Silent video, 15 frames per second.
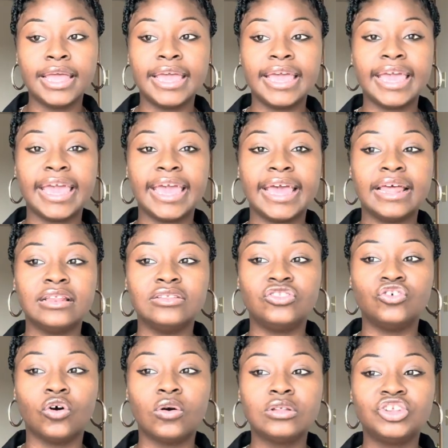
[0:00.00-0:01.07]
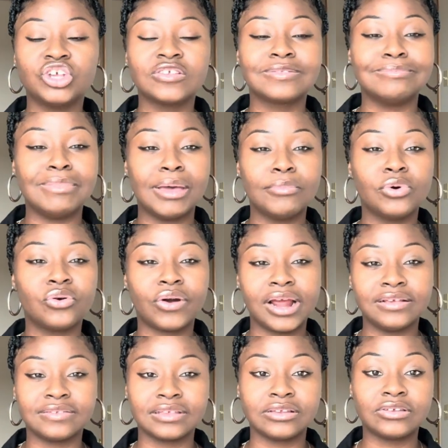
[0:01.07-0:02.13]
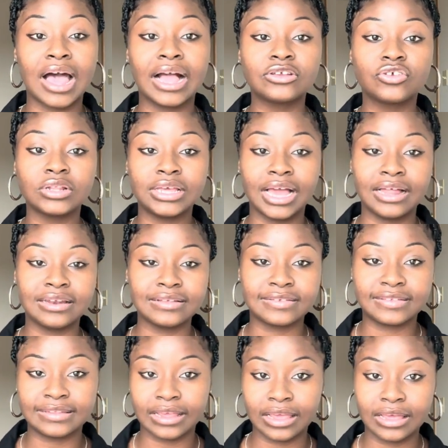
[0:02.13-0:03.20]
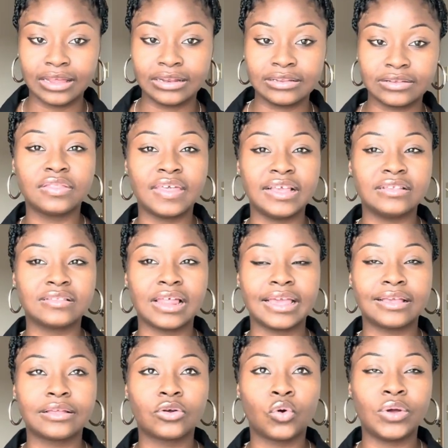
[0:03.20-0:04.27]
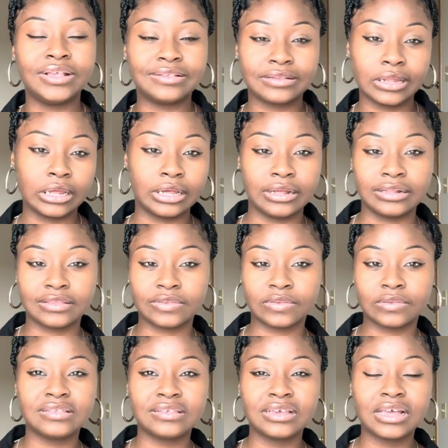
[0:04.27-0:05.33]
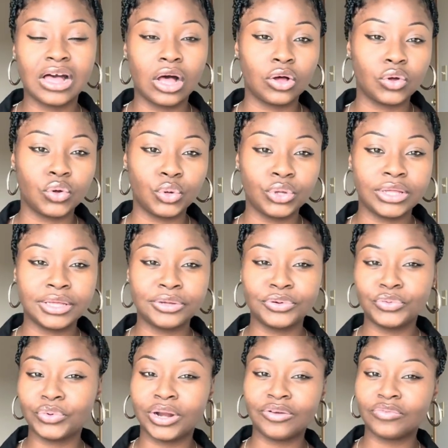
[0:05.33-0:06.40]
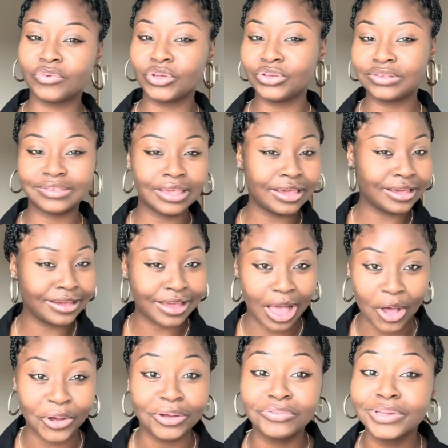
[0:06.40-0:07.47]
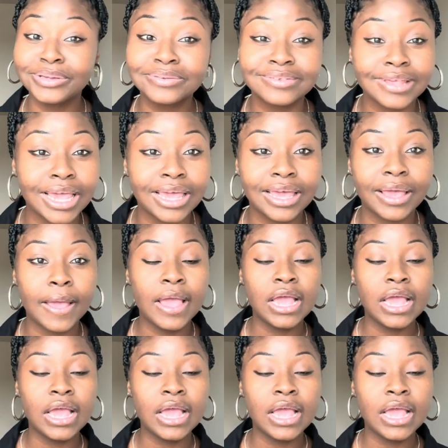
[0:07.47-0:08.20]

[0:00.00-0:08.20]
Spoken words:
And don't just memorize it, actually understand. There's like Quizlets, is it Kahoot, whatever you say it, however you say it.